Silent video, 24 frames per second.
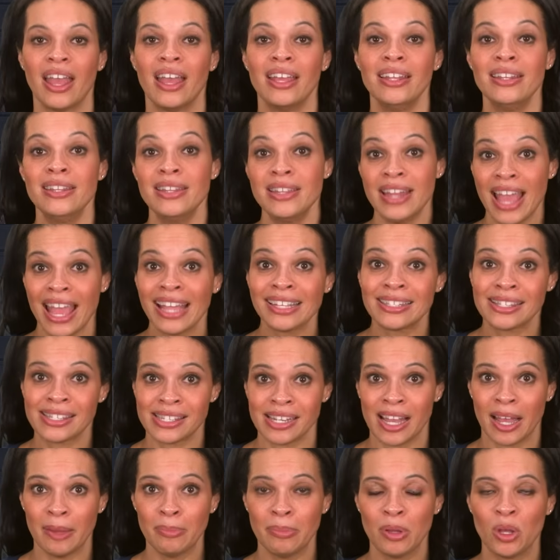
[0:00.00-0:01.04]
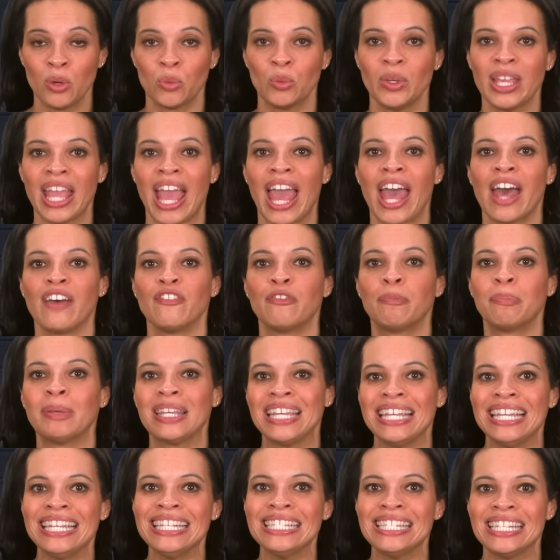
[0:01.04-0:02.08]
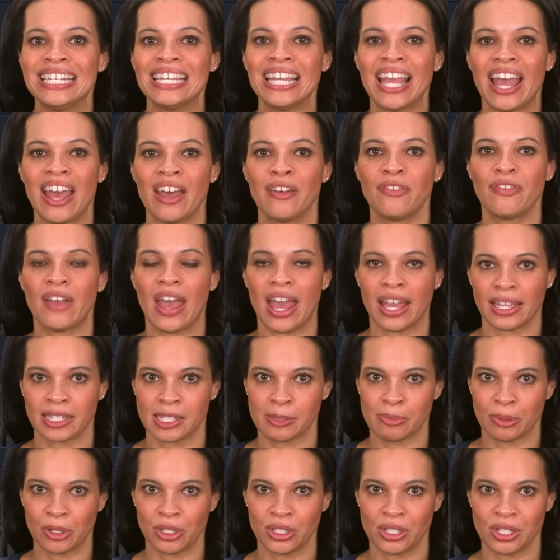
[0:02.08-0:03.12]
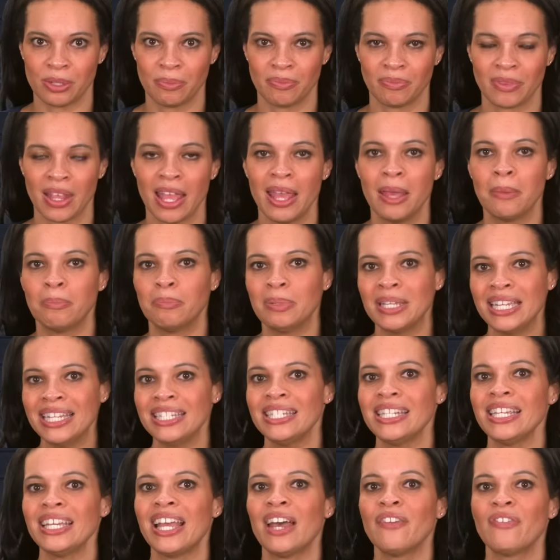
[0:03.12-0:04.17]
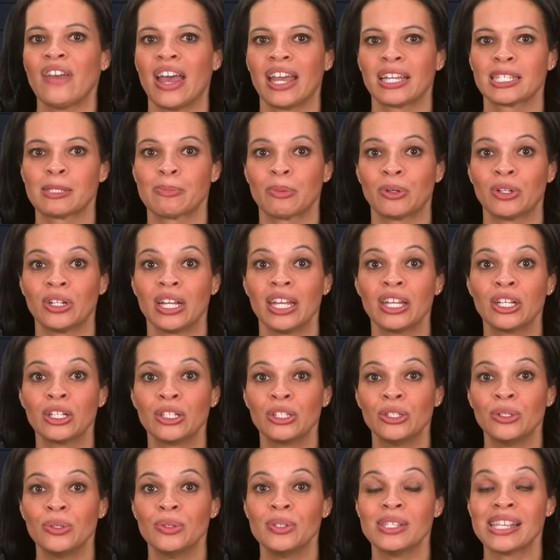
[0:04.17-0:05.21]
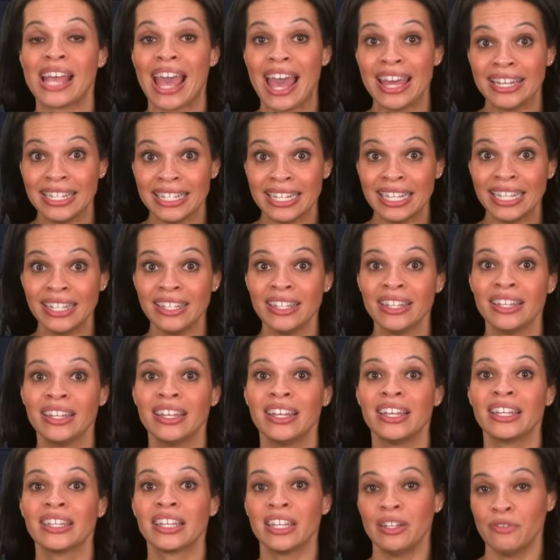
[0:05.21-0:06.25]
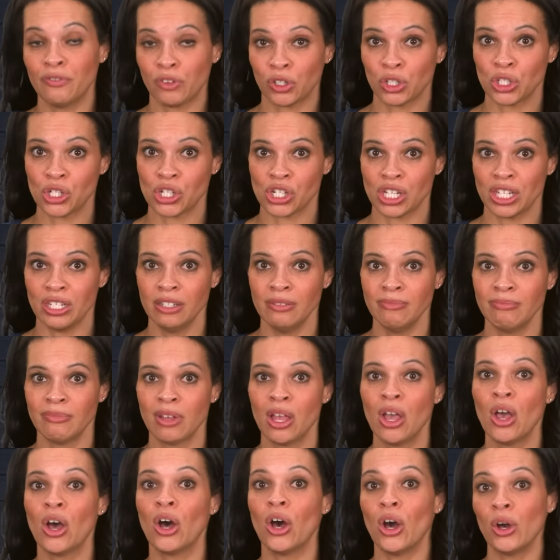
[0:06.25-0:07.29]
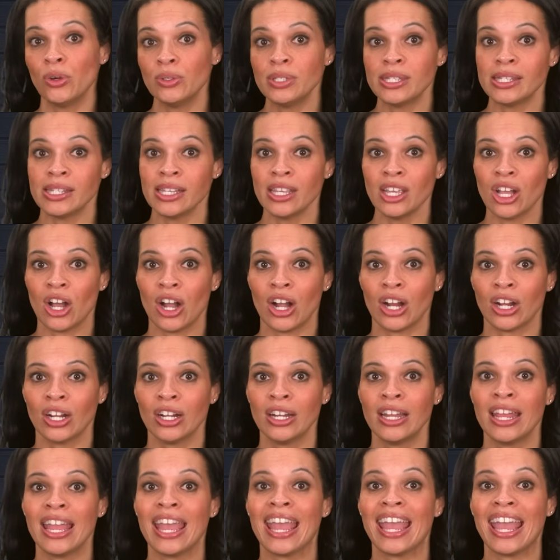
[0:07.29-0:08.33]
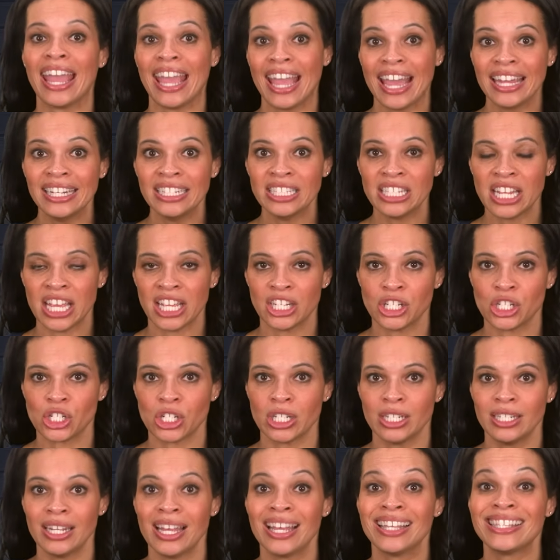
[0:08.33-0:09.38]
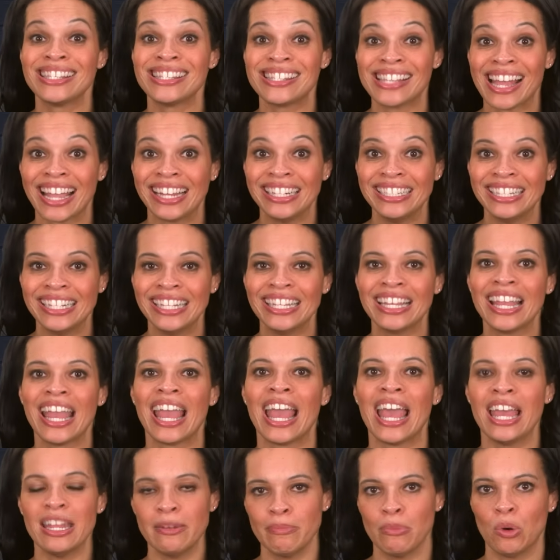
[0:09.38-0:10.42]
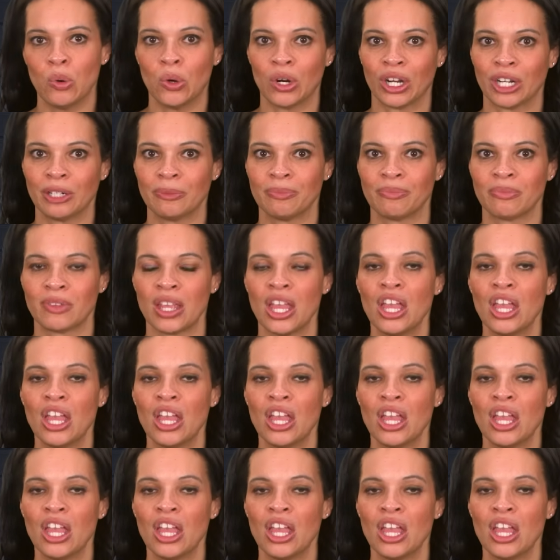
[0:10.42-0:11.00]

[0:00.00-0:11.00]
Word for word: Next up, we have PDF Expert. PDF Expert includes editing, conversion, OCR, annotation, signing, and more.